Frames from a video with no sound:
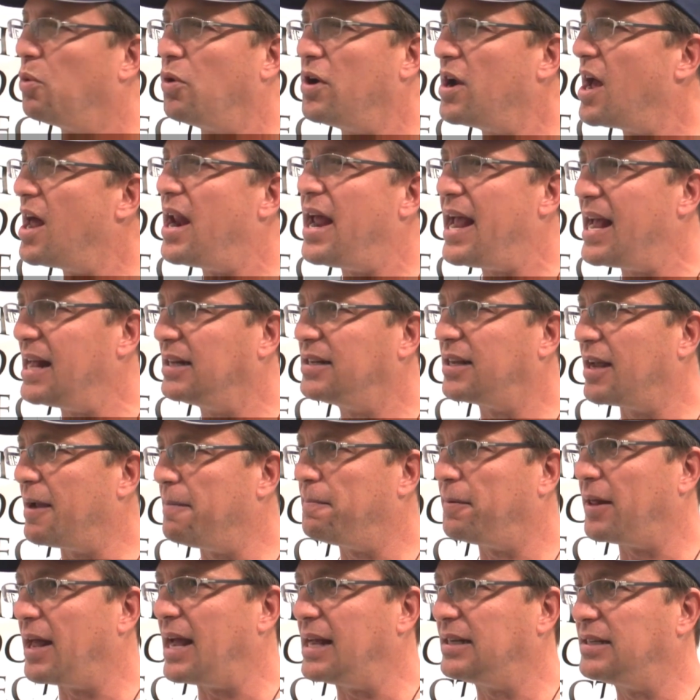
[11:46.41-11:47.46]
we're not anti
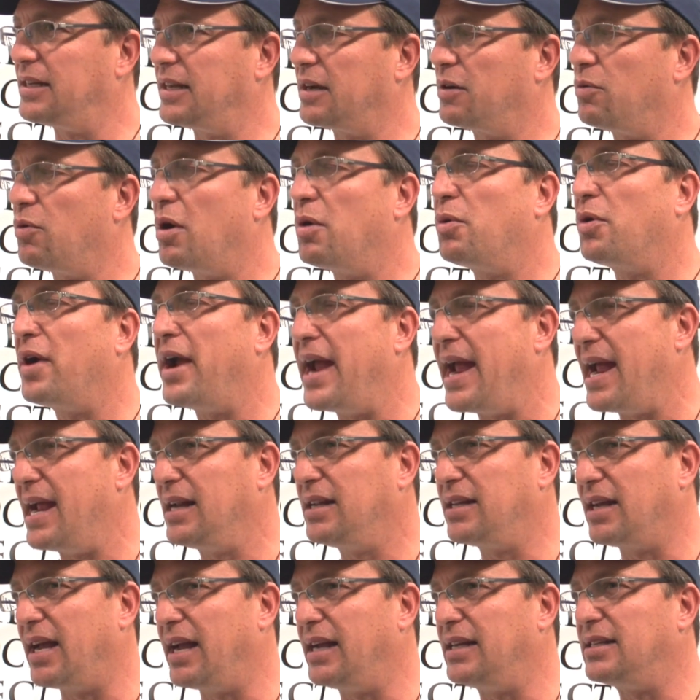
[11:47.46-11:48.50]
plastic. What we're
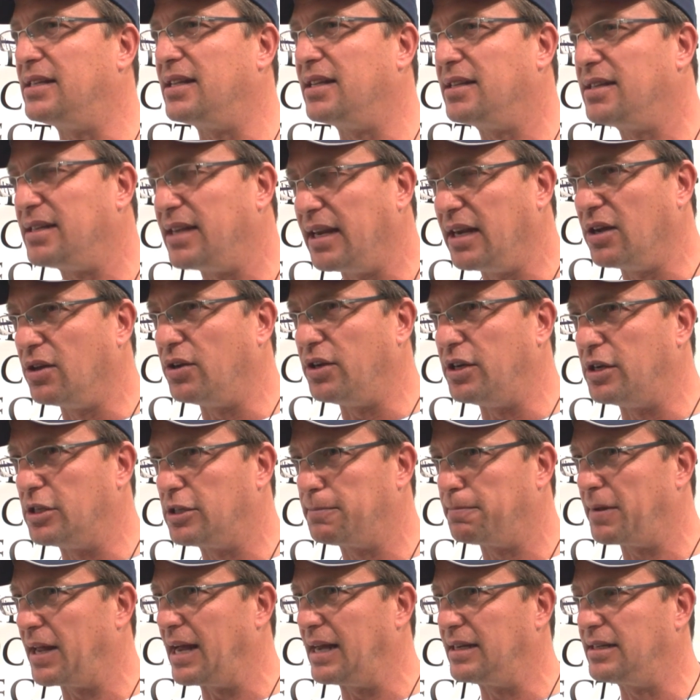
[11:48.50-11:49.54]
anti is the single
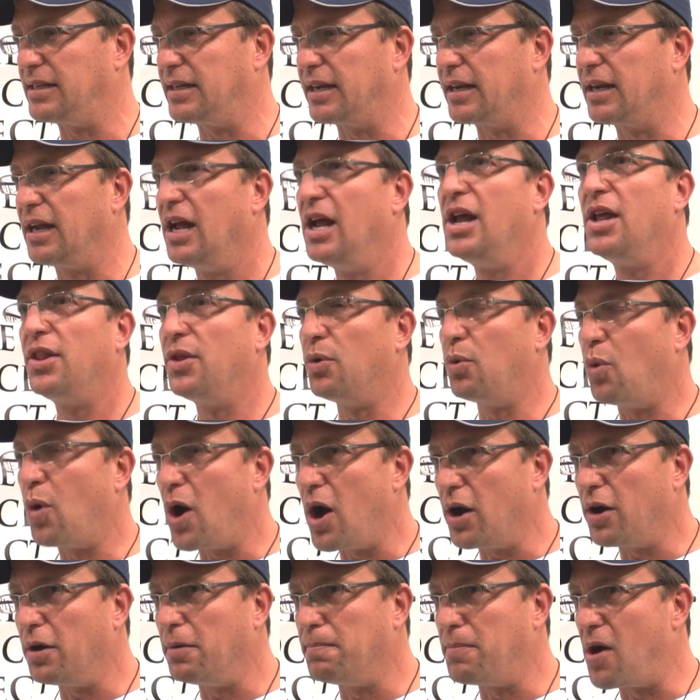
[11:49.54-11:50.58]
use plastic the
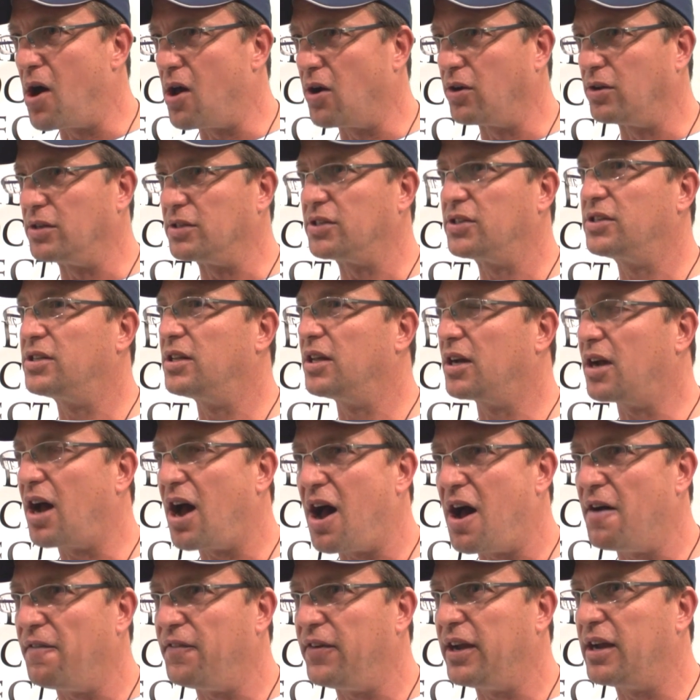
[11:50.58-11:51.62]
water bottles, the
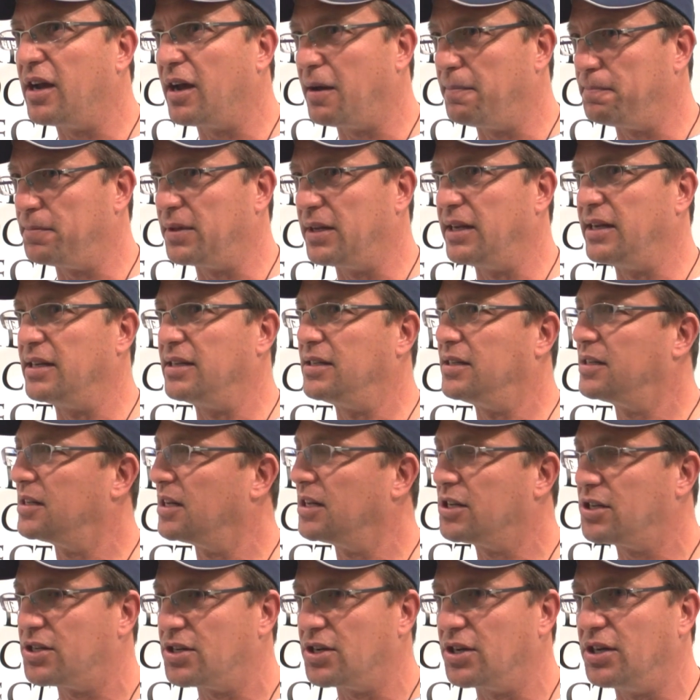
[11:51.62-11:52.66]
coffee cup lids,
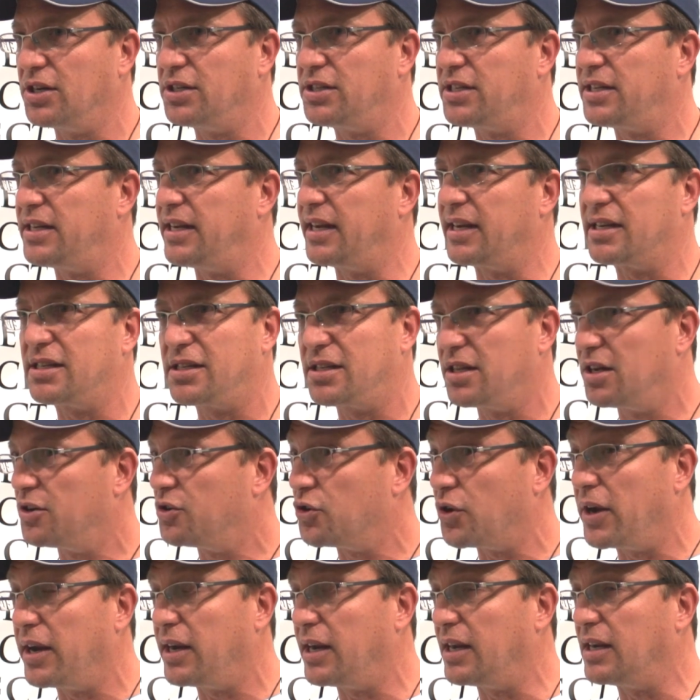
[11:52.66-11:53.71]
the stir sticks, the
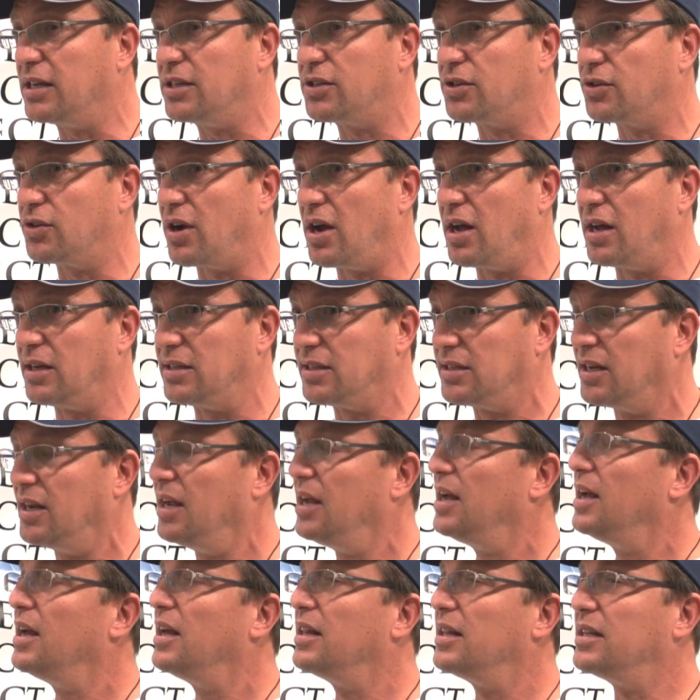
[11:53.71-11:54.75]
drinking straws.
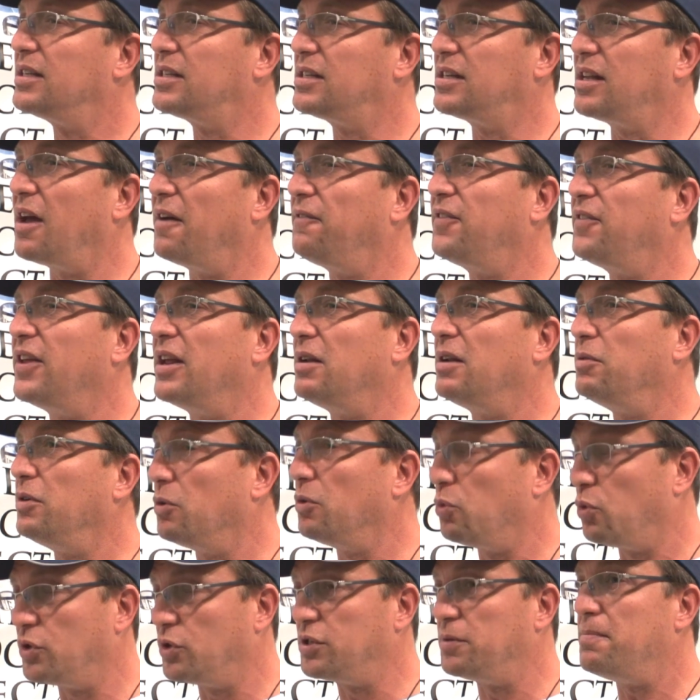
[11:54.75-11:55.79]
The stuff that
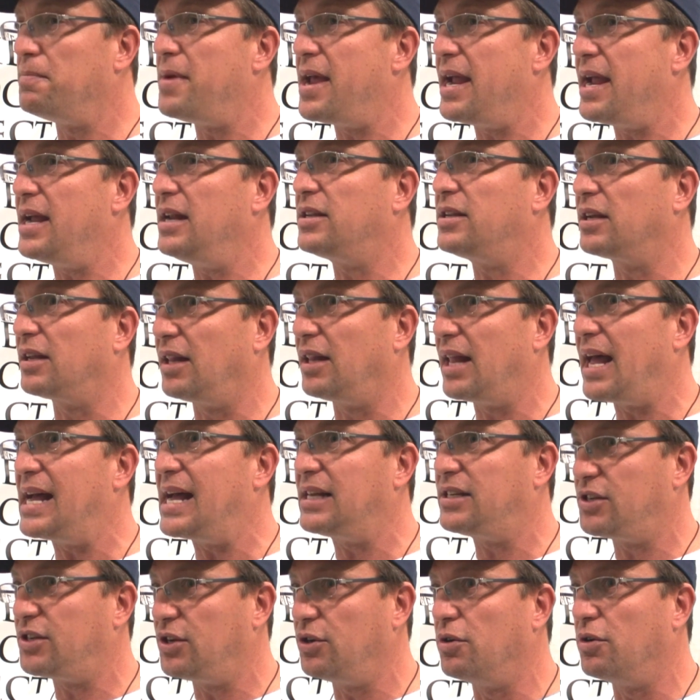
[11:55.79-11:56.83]
was made to
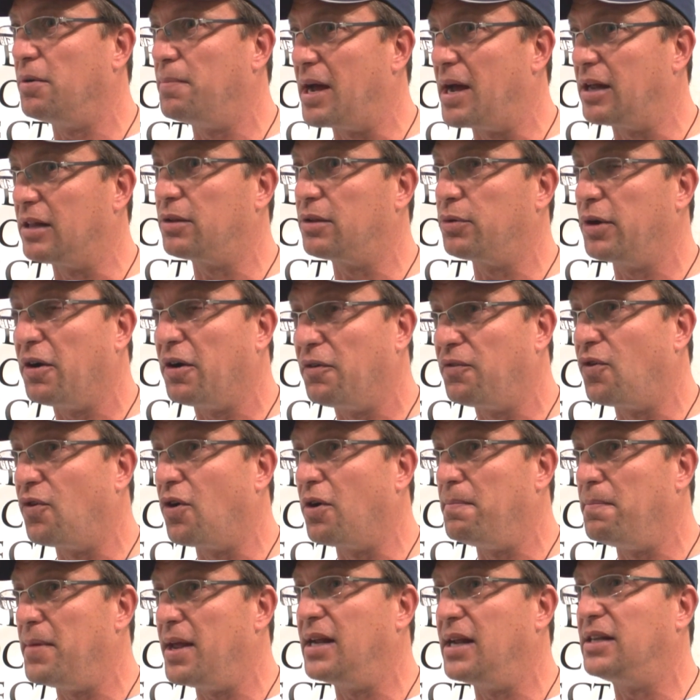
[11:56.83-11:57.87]
last you about three or
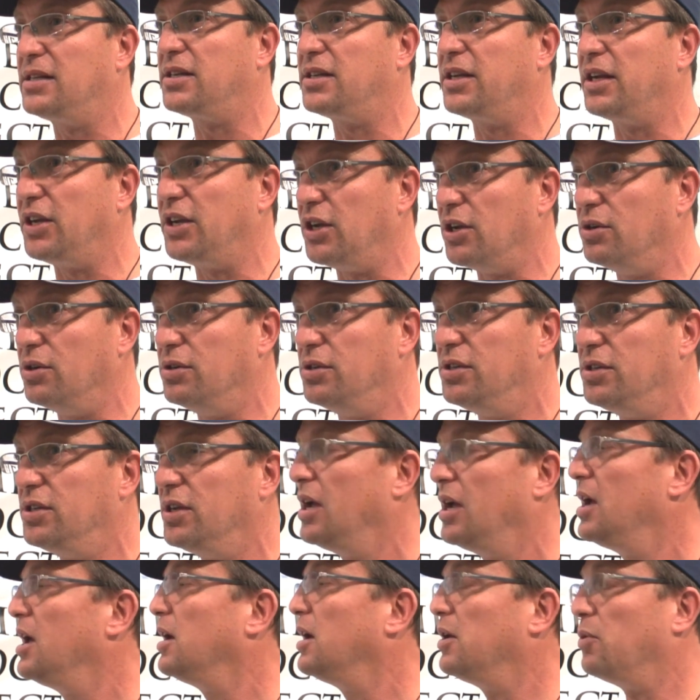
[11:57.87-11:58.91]
four minutes to use
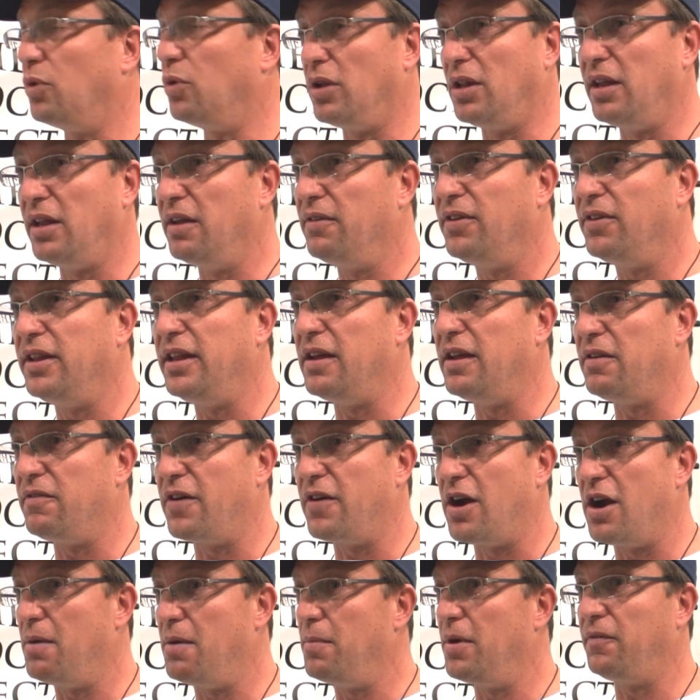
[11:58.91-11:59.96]
will live in the
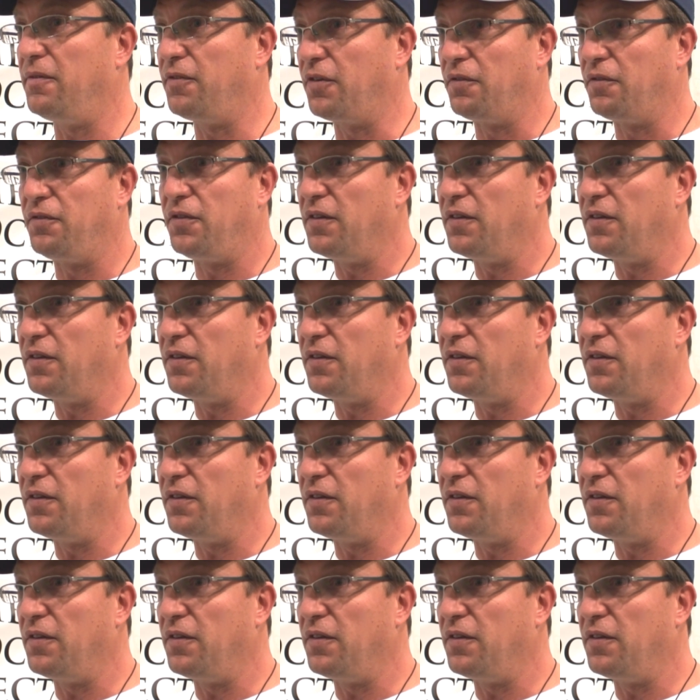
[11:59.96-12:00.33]
environment for